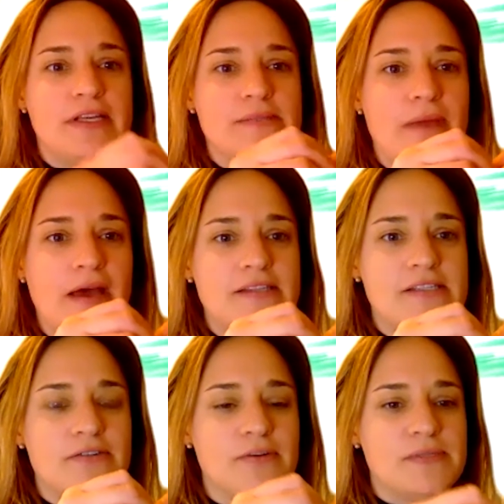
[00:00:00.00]
maths
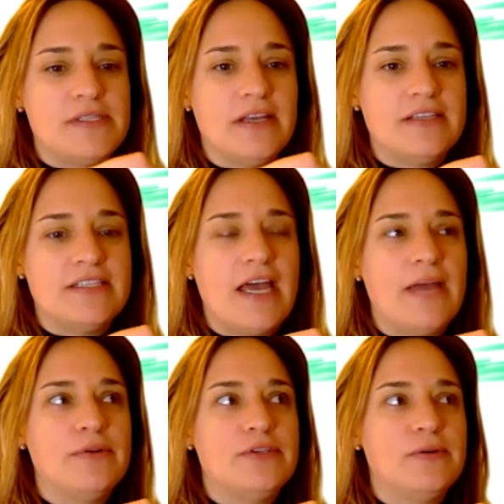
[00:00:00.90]
groups the other day and
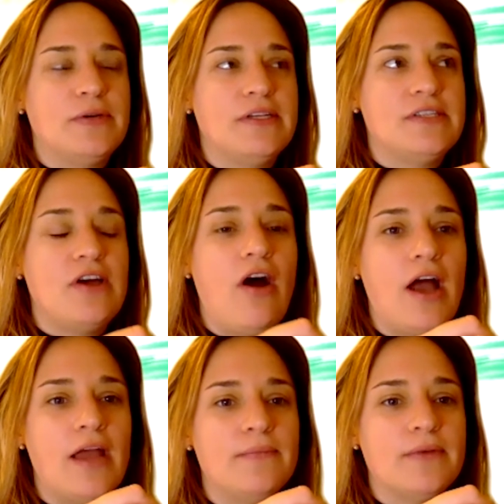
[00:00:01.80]
we're doing
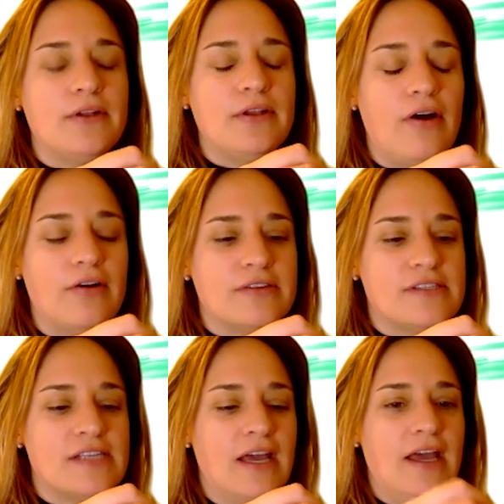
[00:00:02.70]
time
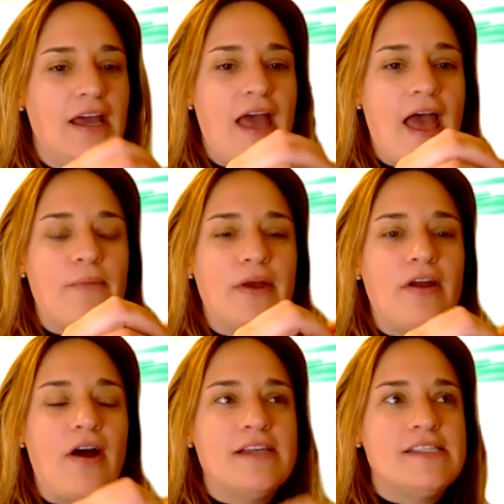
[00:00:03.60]
clocks. And when
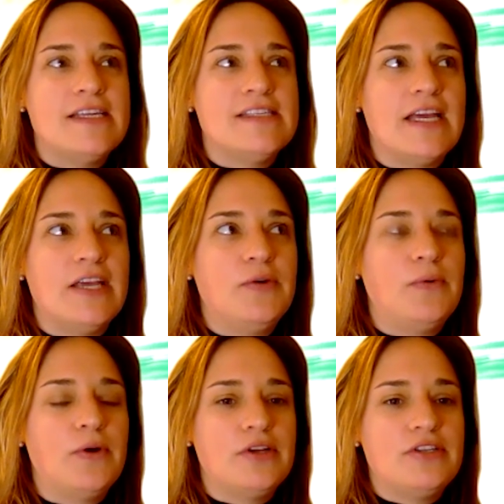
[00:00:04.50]
I said, say,
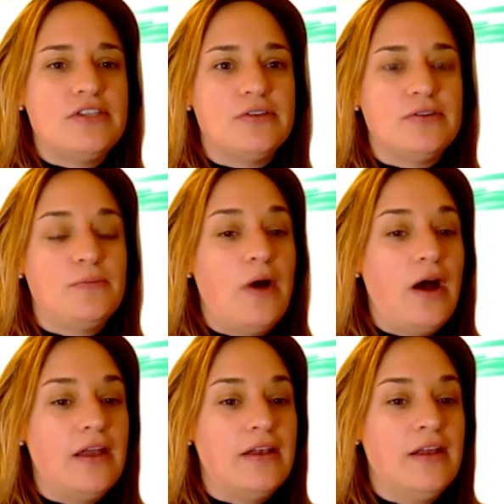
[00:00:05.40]

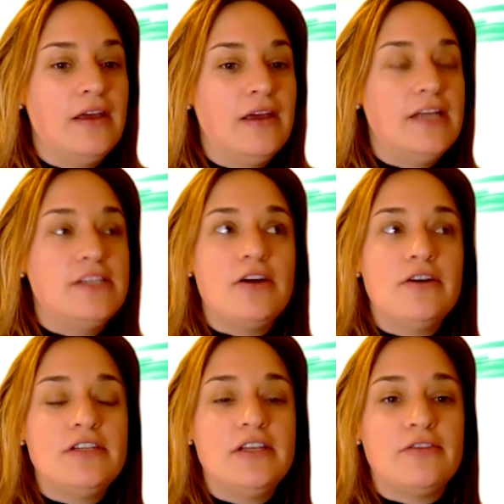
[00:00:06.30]
1:45, it
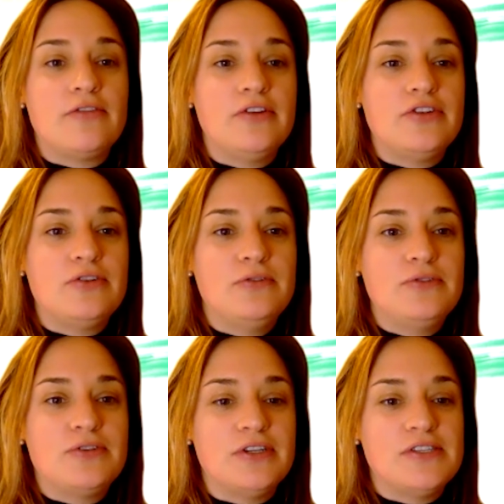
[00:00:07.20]
totally threw the
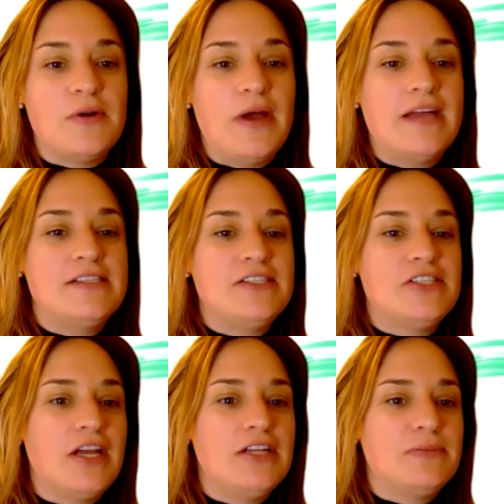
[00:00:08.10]
children. So I had to
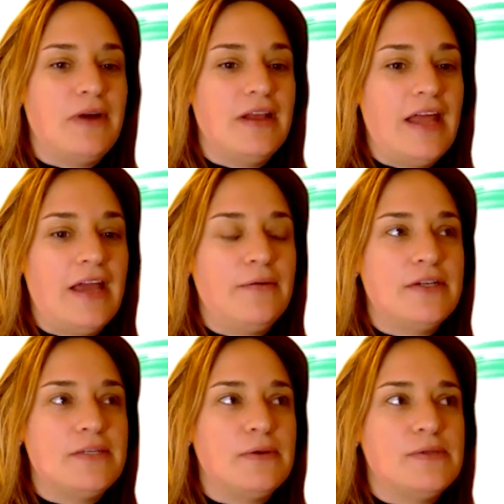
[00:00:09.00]
change my
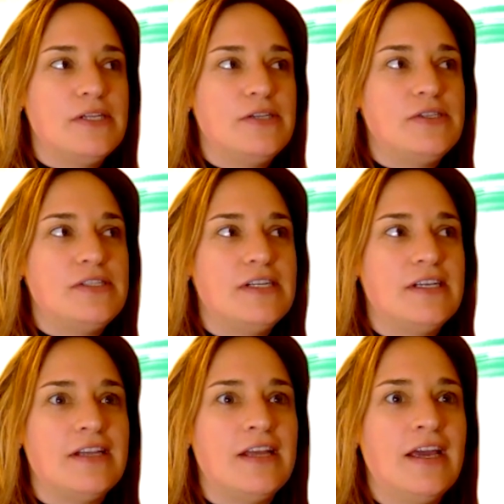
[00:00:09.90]
language. But it was interesting
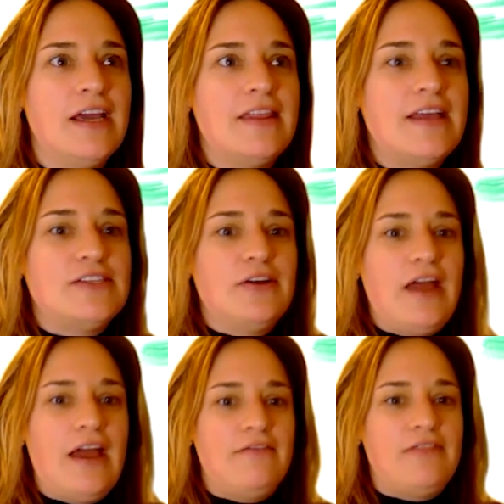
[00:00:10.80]
that they don't
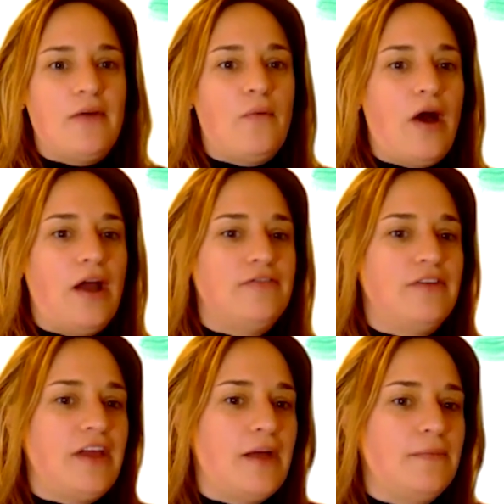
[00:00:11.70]
have that wide
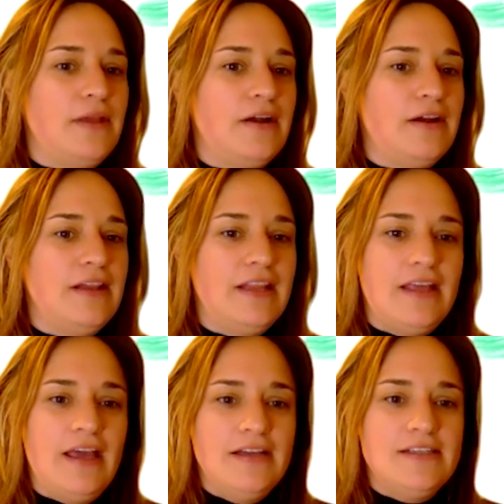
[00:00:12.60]
vocabulary
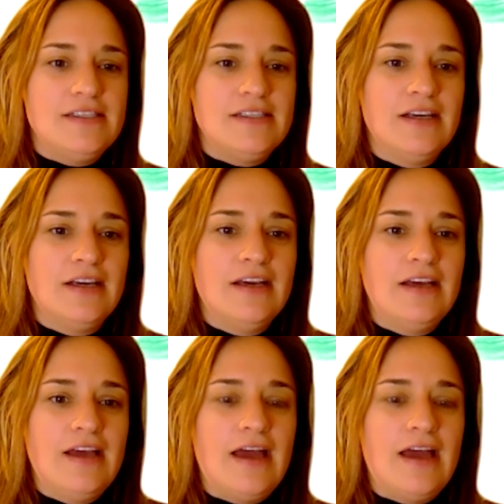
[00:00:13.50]
yet. And